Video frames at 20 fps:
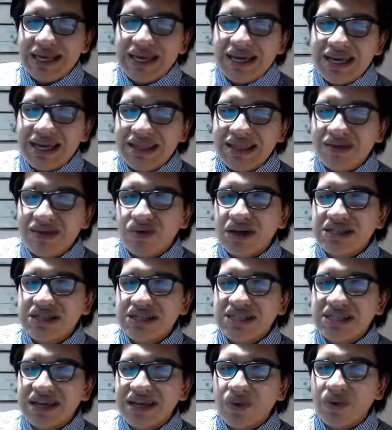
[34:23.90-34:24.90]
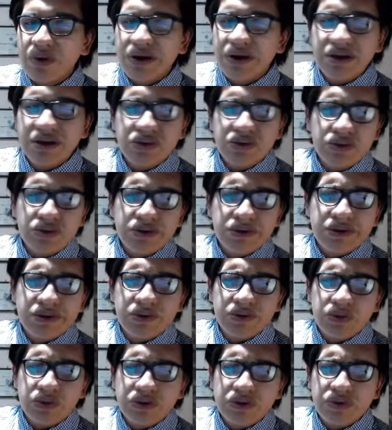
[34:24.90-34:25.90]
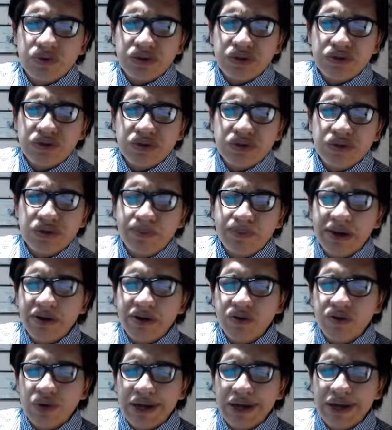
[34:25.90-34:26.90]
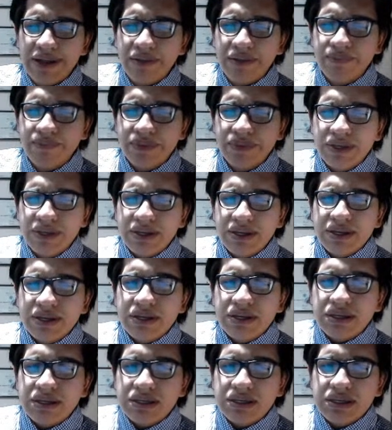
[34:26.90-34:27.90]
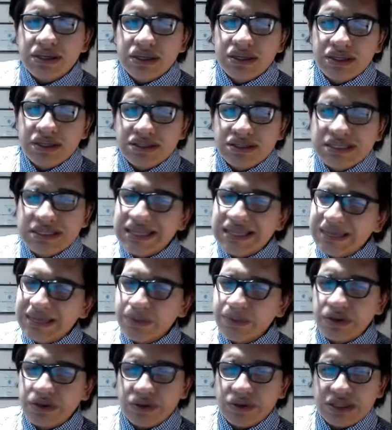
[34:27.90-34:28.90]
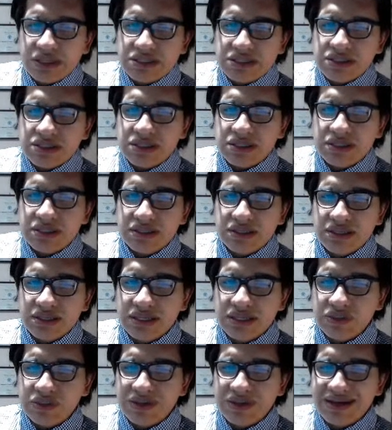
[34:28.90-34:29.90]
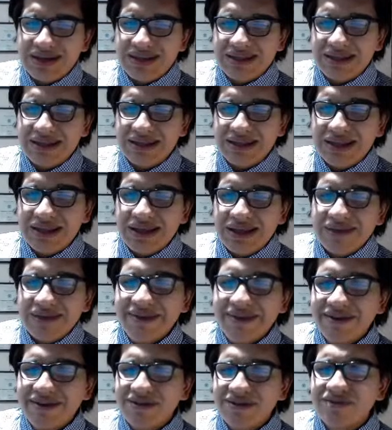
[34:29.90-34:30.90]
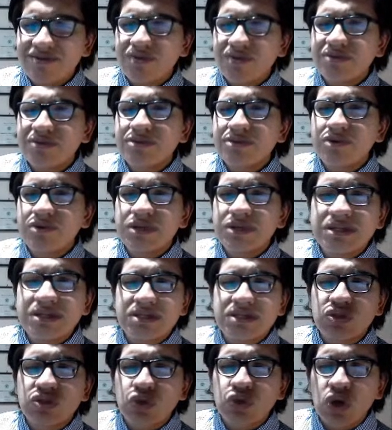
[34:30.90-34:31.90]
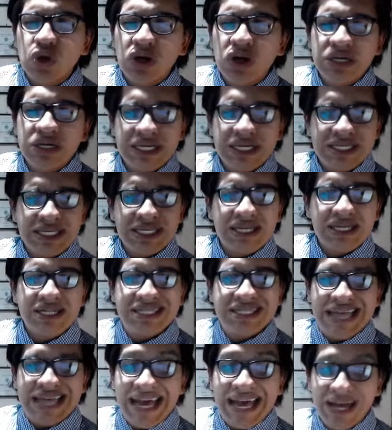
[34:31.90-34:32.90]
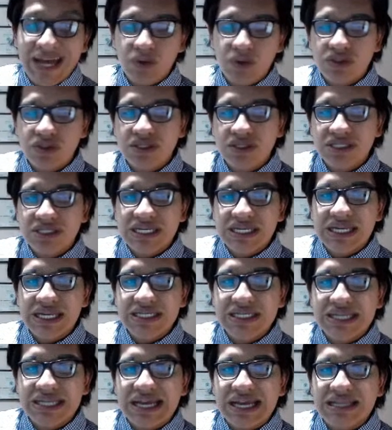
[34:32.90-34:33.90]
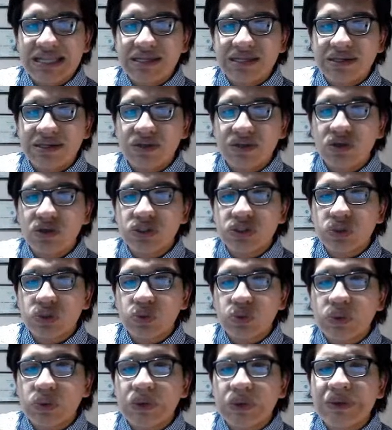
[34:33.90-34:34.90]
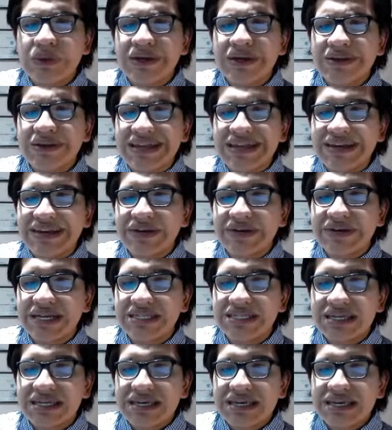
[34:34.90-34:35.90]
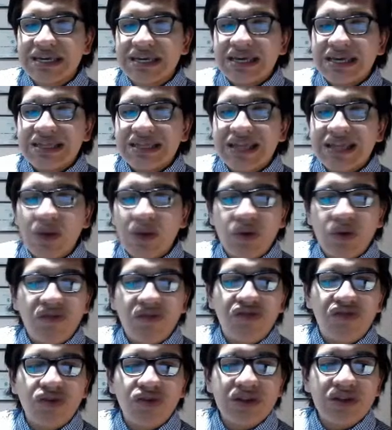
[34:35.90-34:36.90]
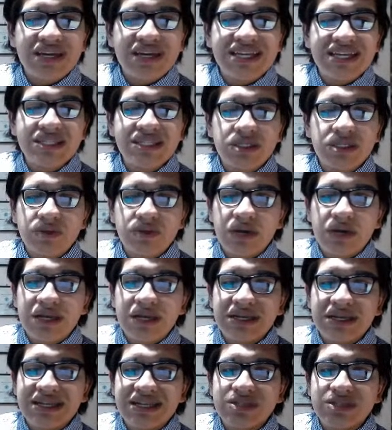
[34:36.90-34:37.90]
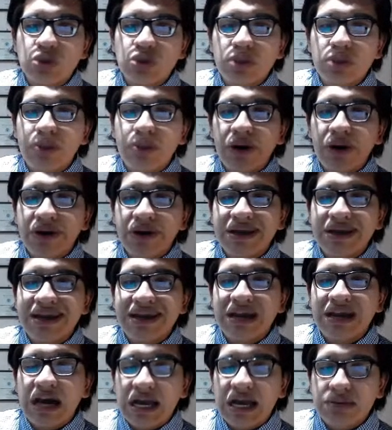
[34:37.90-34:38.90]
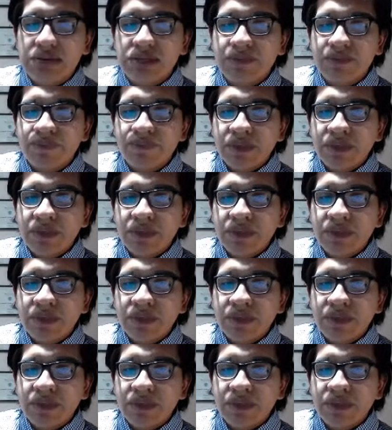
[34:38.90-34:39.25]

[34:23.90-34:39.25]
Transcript: and the ones that weren't were doing very well, uh, the Democrats attracted. They were, they were strongest in towns, cities, and the, those rural areas that were fully integrated into the market economy.